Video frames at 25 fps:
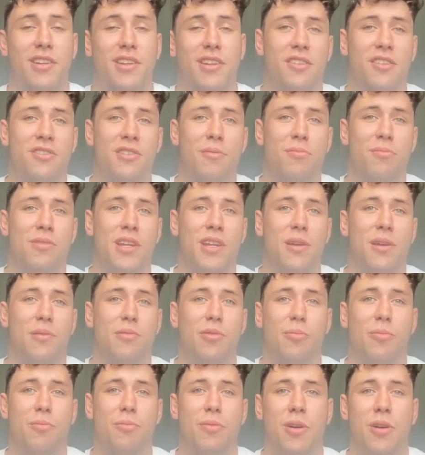Like
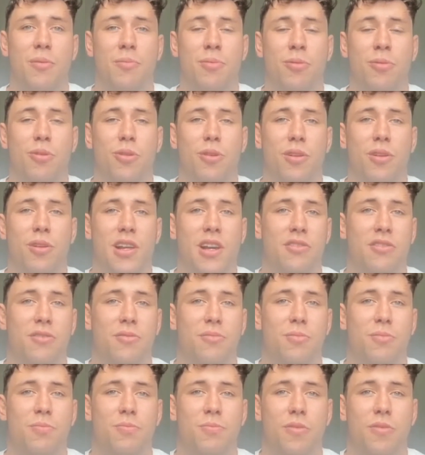sometimes I'll pour a glass
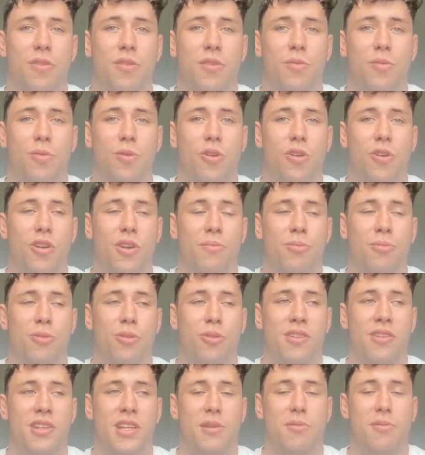of water and
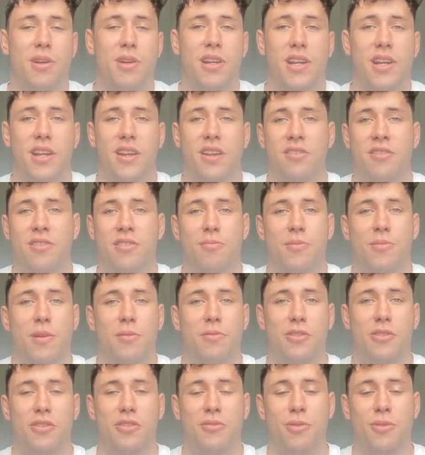put the tea bag in, and
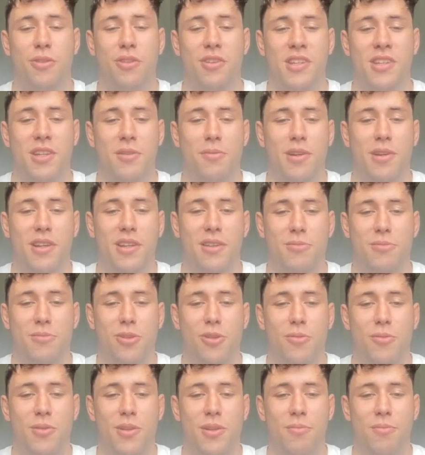sometimes I just put the tea bag at the
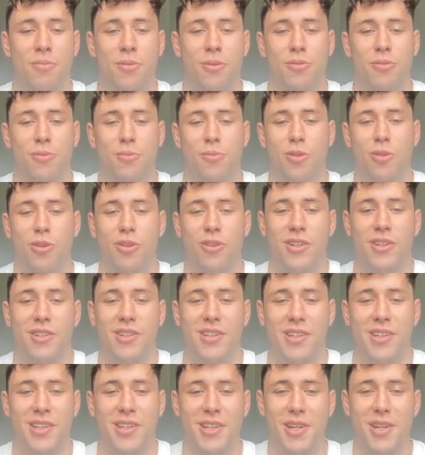bottom and put some water
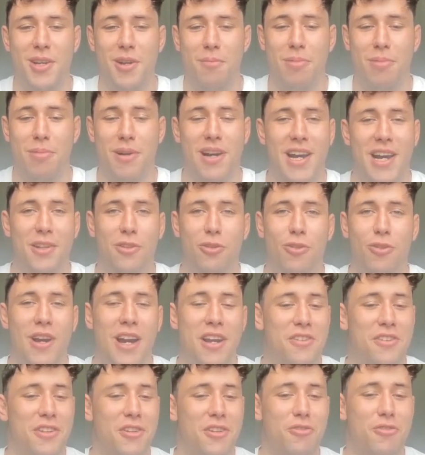in. But I don't
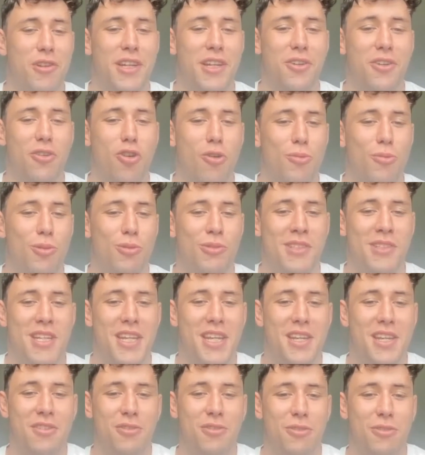actually drink normal
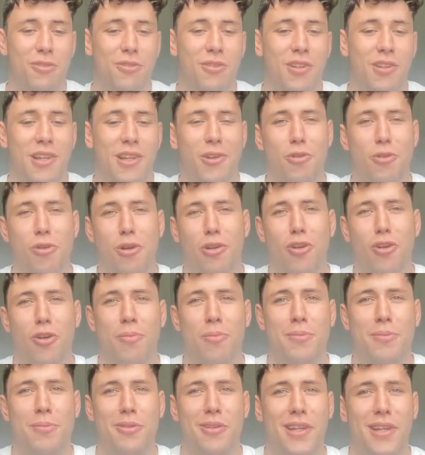tea, so I know a lot
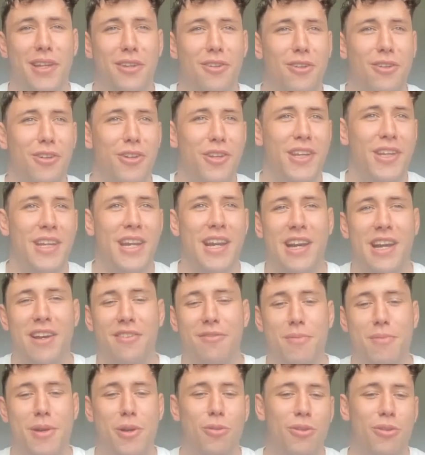of people are like, oh, you can't
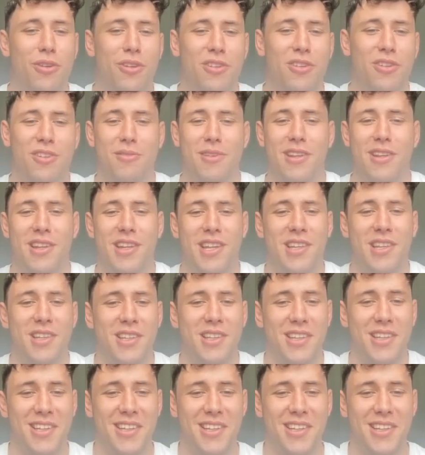have milk or something like that.